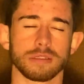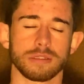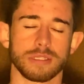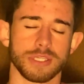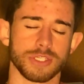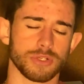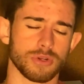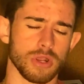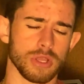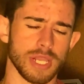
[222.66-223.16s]

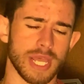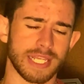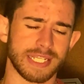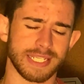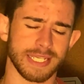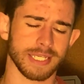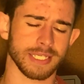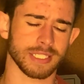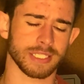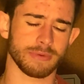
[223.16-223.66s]
These are all
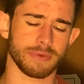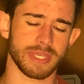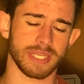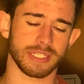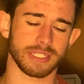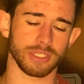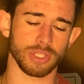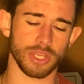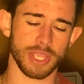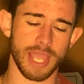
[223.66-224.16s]
ideas that we
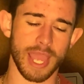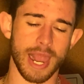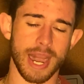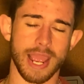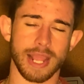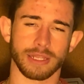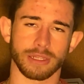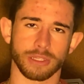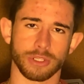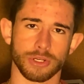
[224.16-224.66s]
can look at
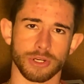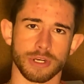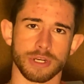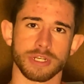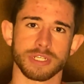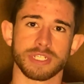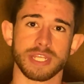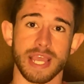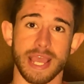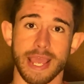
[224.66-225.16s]
and
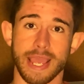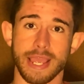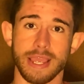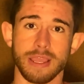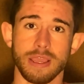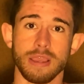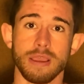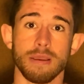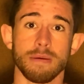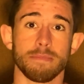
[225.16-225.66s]
learn to
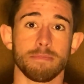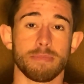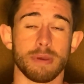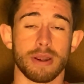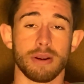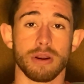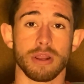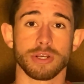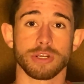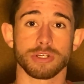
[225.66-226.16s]
A,
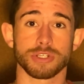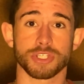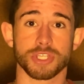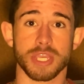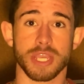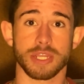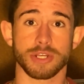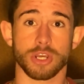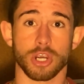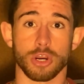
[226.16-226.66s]
better
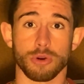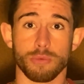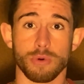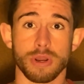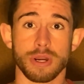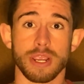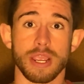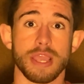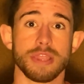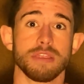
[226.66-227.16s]
understand
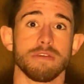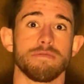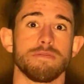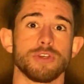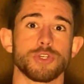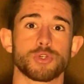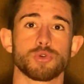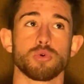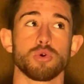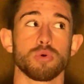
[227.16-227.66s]
artwork and the
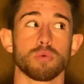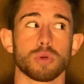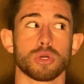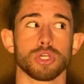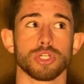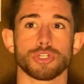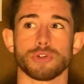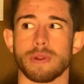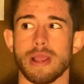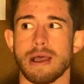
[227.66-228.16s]
visual
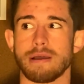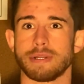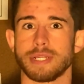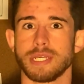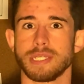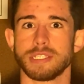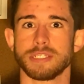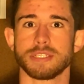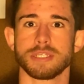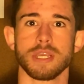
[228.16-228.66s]
world around
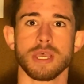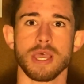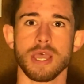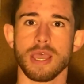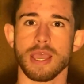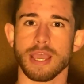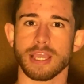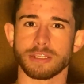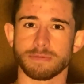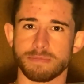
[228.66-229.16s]
us,
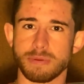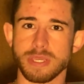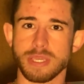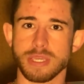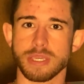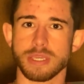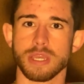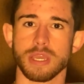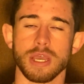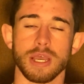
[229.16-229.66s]
and
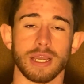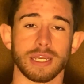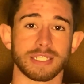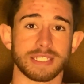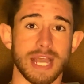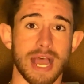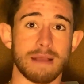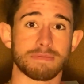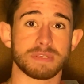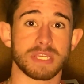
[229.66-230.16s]
B,
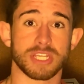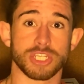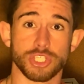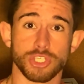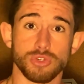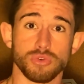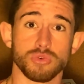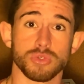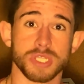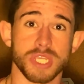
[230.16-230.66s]
adopt and
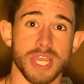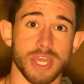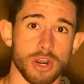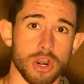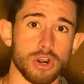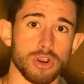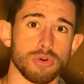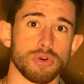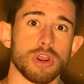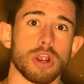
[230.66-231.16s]
use in
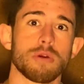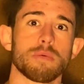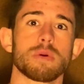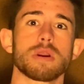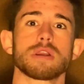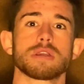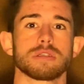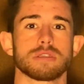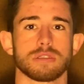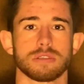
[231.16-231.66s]
our own
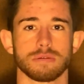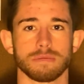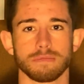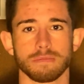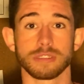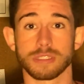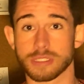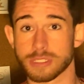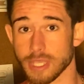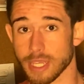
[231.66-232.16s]
artworks.
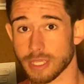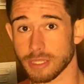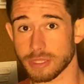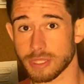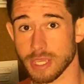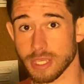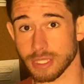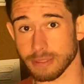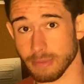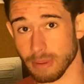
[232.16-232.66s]
The second
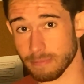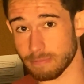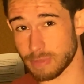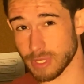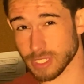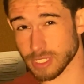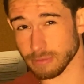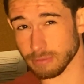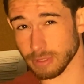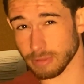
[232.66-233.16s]
thing that my
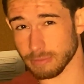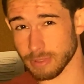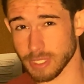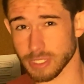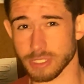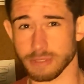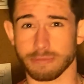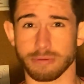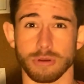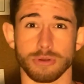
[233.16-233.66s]

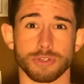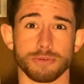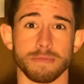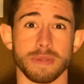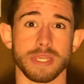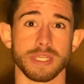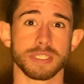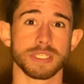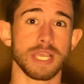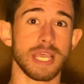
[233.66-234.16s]
discipline-based approach
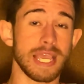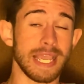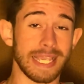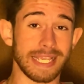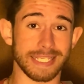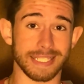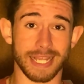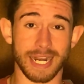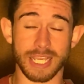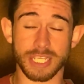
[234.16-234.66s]
means
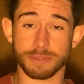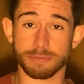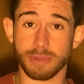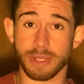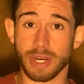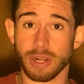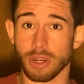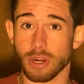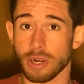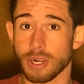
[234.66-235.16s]
is that I
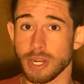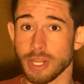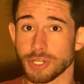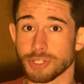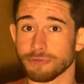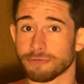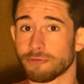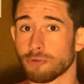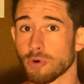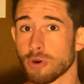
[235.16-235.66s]
split art
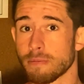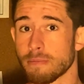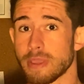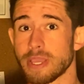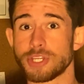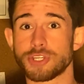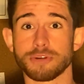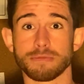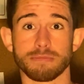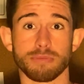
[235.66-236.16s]
into four
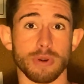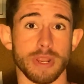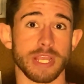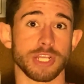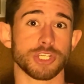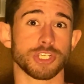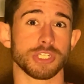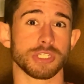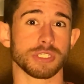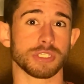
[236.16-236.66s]
major
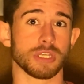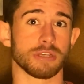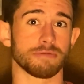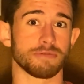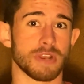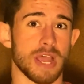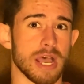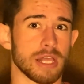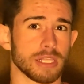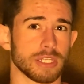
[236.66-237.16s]
branches of
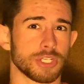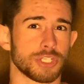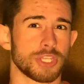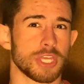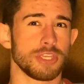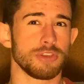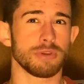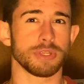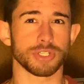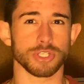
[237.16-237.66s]
knowledge
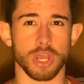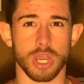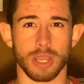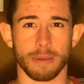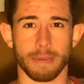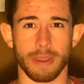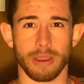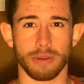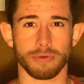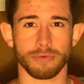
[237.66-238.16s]
that you can talk
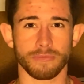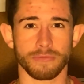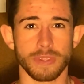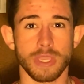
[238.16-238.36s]
about.